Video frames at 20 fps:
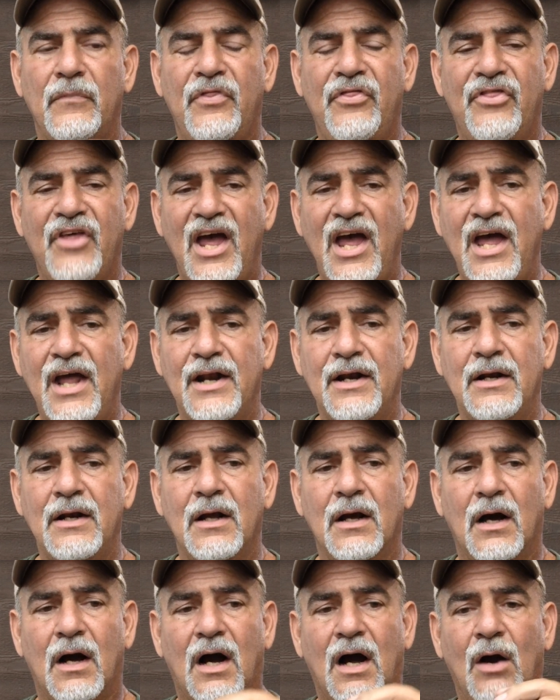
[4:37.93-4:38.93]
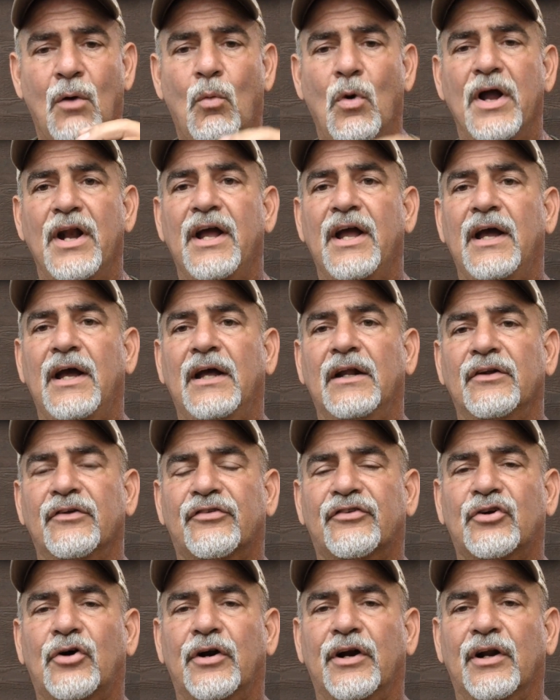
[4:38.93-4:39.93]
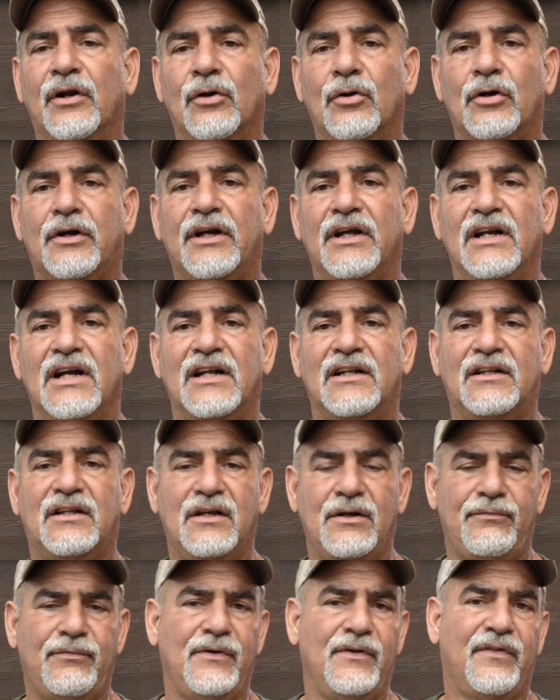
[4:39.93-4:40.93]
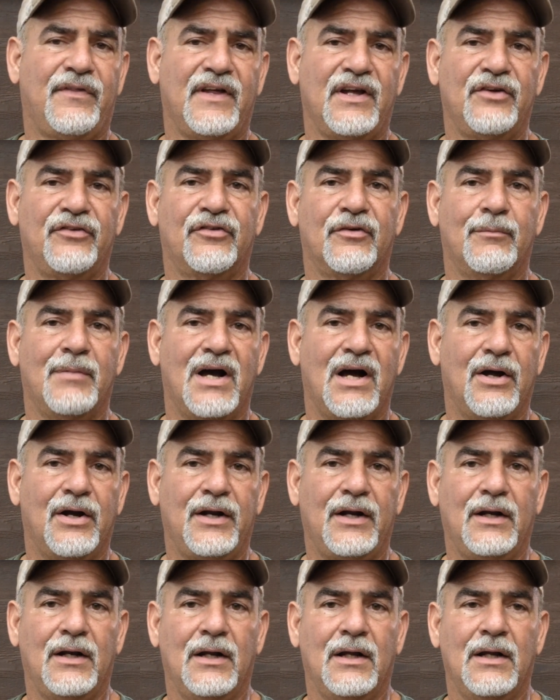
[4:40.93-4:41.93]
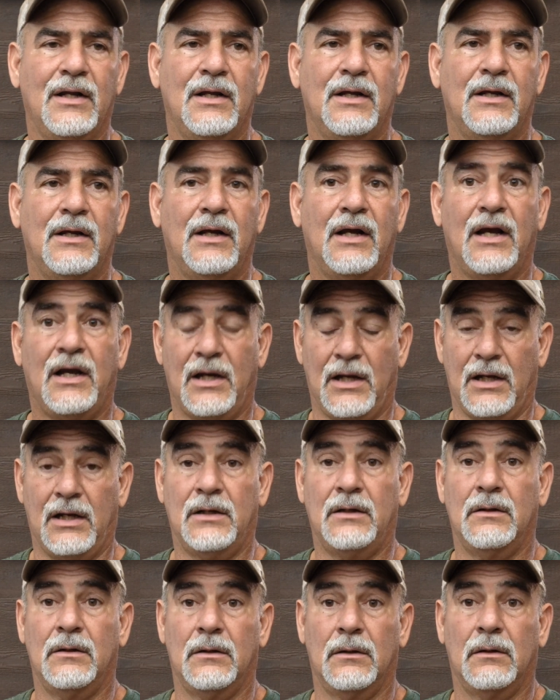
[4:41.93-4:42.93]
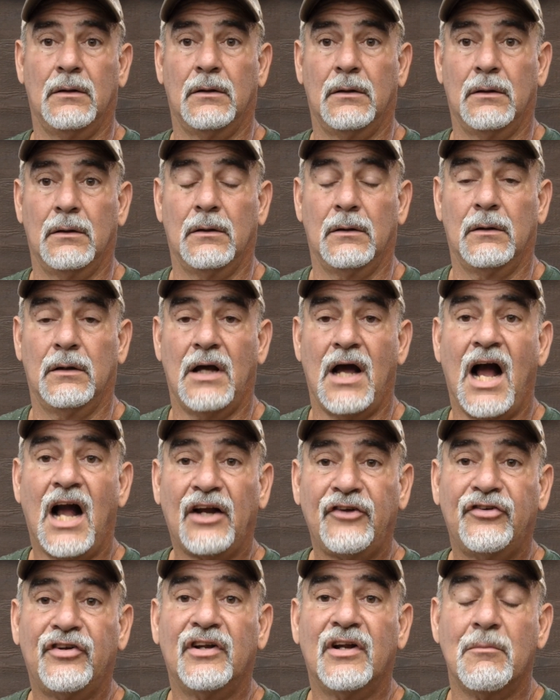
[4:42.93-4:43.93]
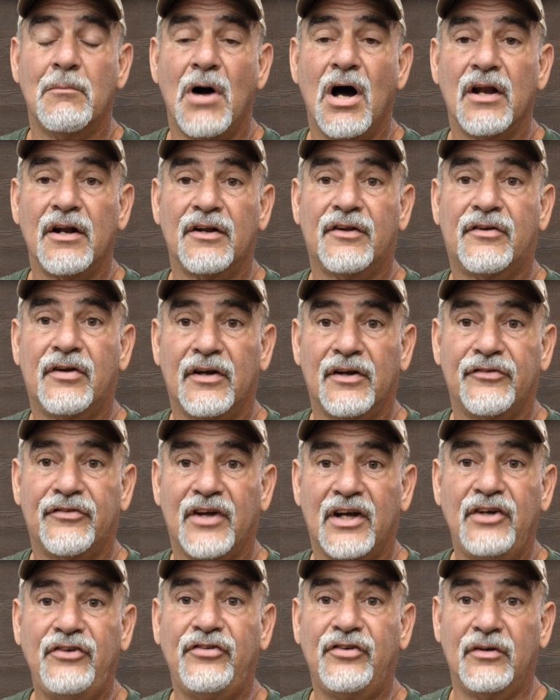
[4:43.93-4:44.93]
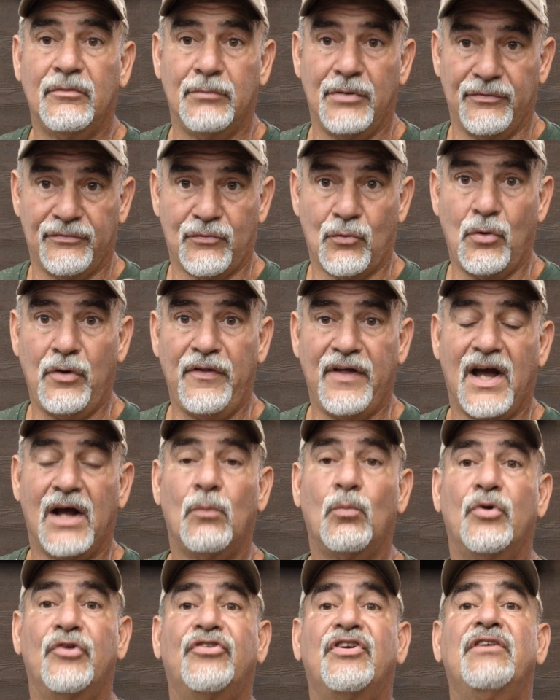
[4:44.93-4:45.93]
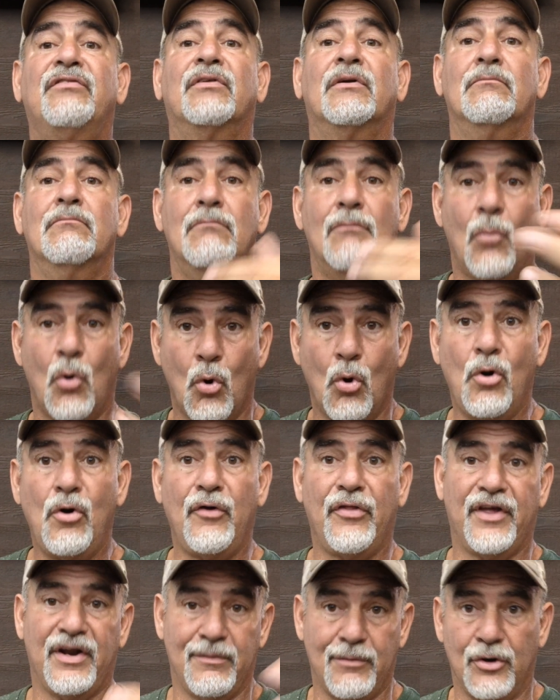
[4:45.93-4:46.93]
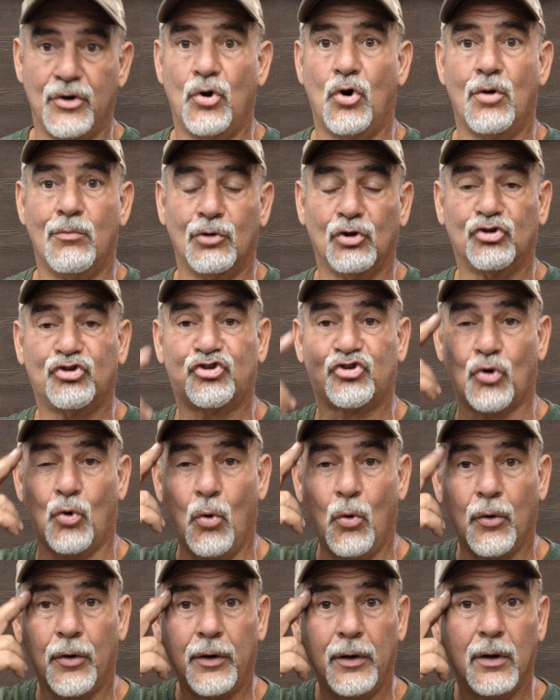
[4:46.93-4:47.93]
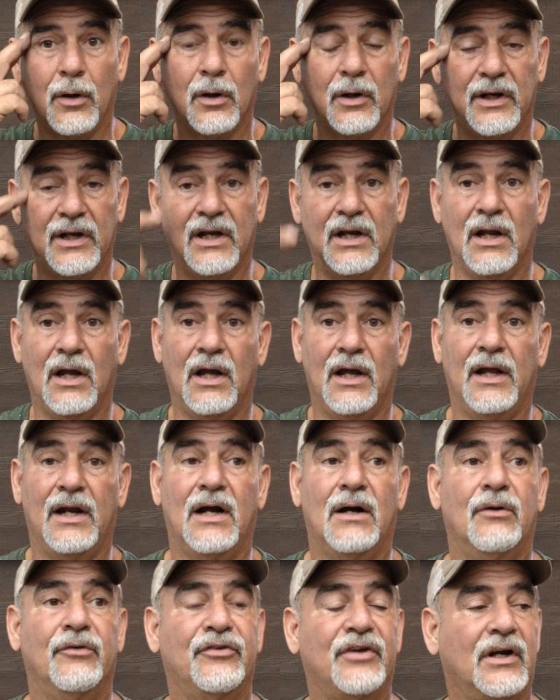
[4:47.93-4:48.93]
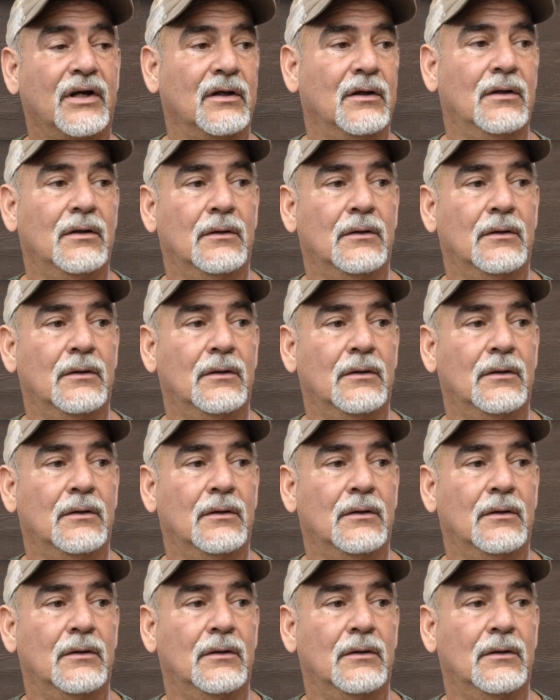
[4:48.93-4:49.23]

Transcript: then I went ahead and started looking at different things about it. And actually the monetization before that was even more than a normal short. And I was like,